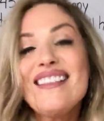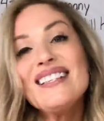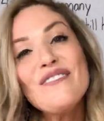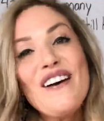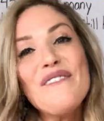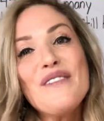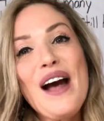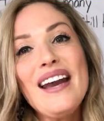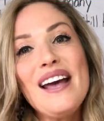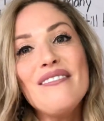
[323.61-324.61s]
this Fun
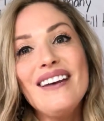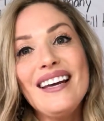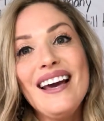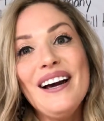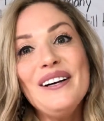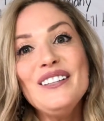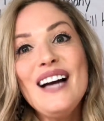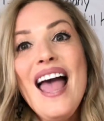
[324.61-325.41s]
Friday video